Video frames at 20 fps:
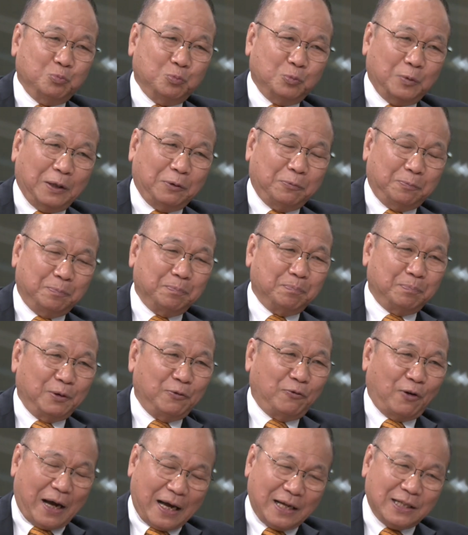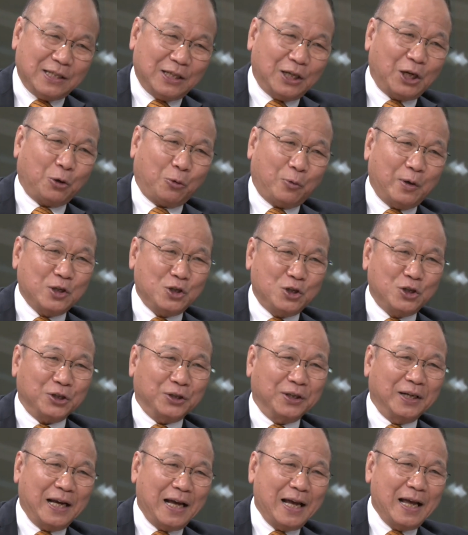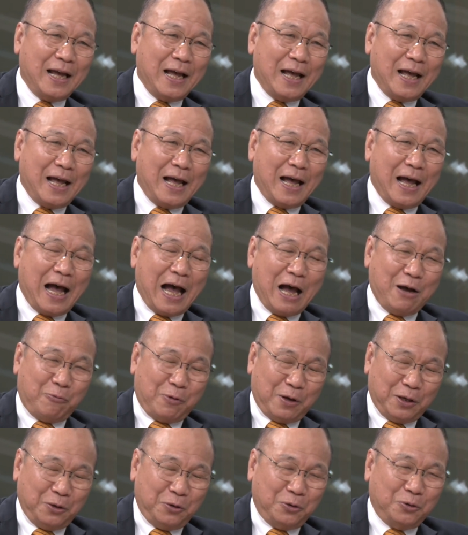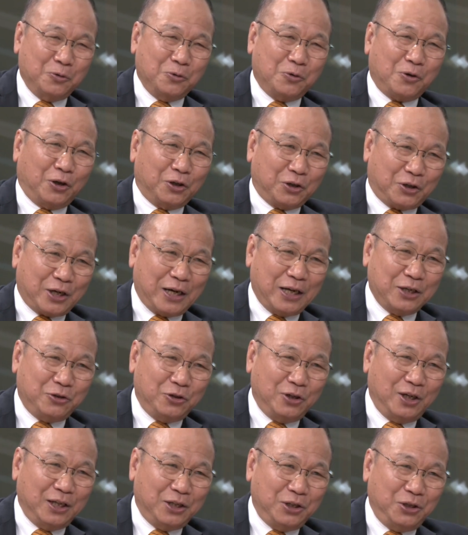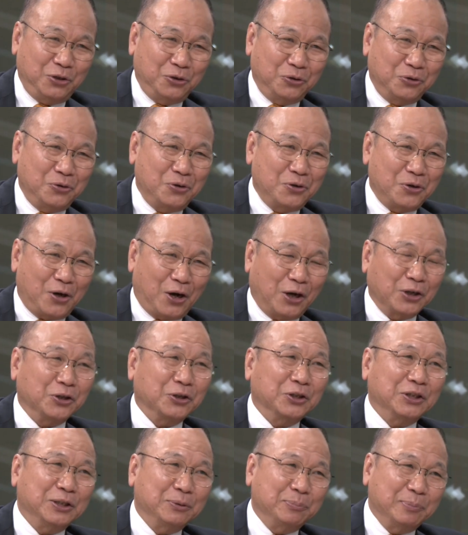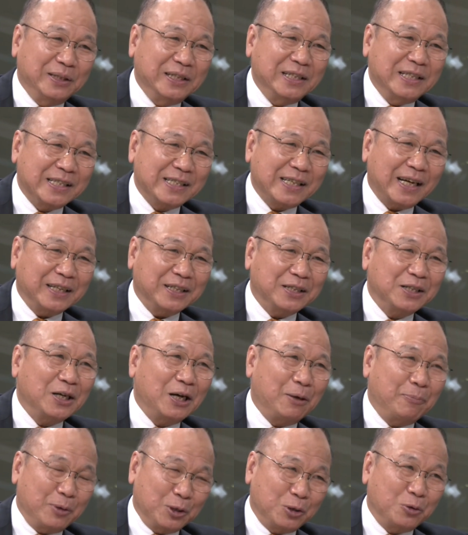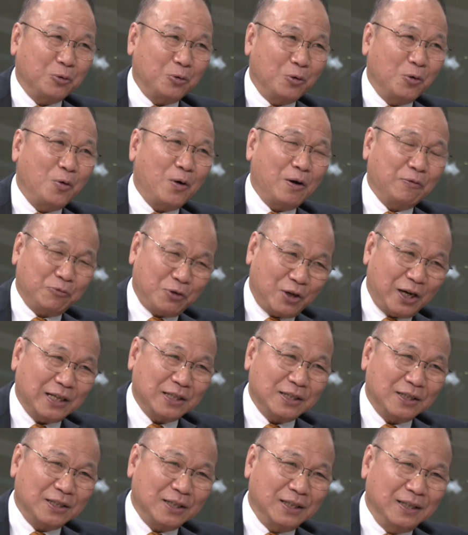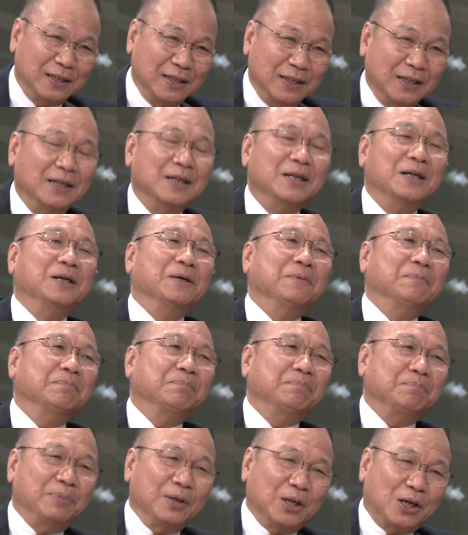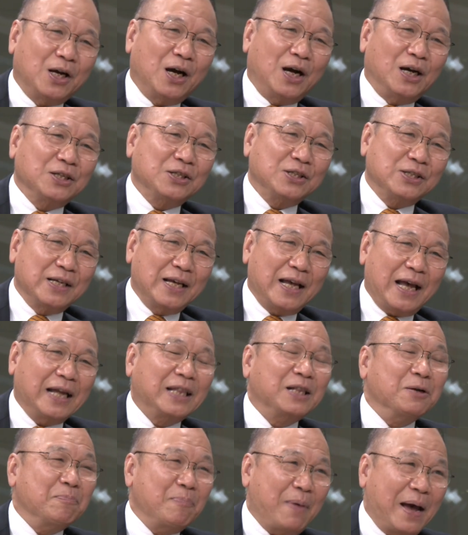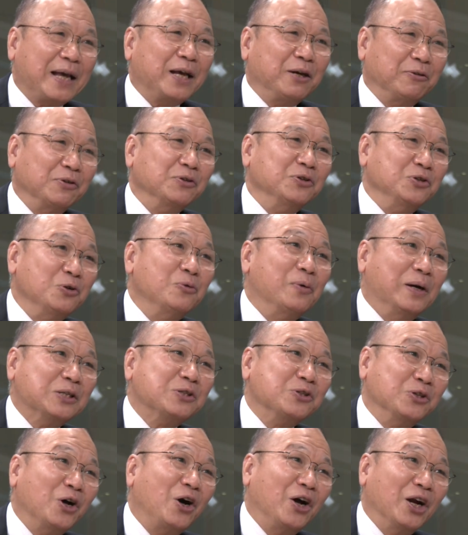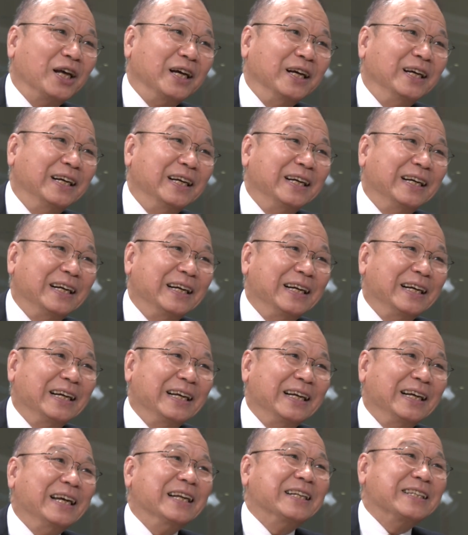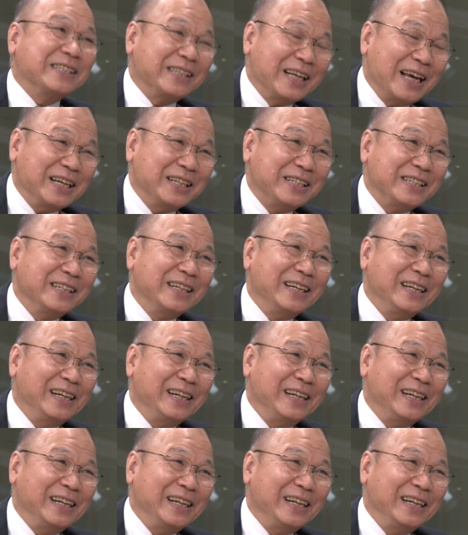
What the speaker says: Well, before I answer the question, I want to congratulate you on your deep insight about the role of trust. Because at the back of the US dollar, it says,